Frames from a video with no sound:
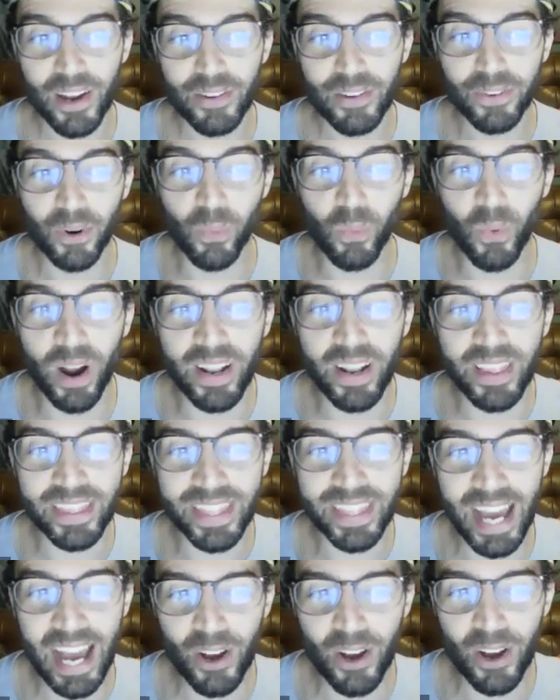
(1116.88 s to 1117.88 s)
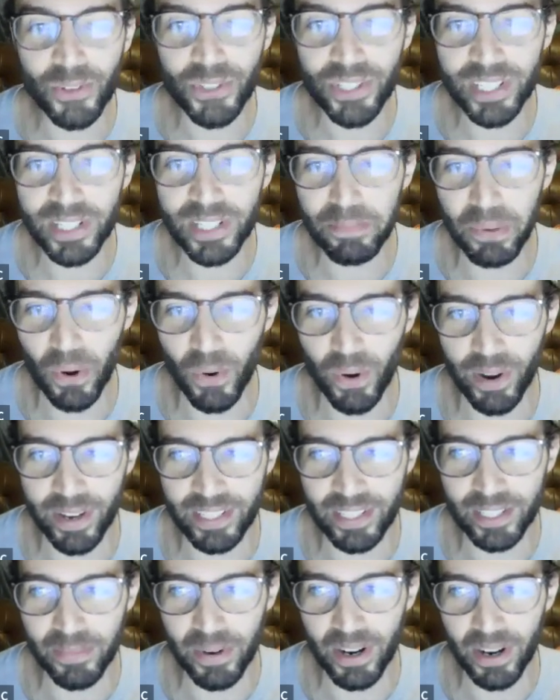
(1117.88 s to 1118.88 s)
For 1,000
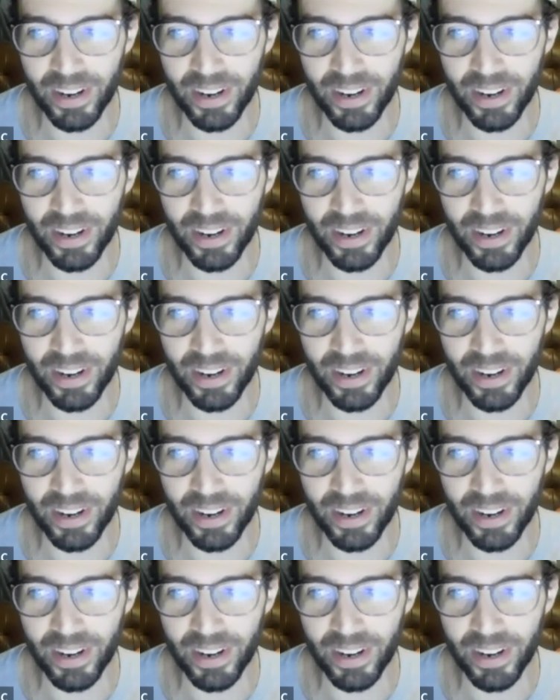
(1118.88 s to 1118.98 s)
points, Mark.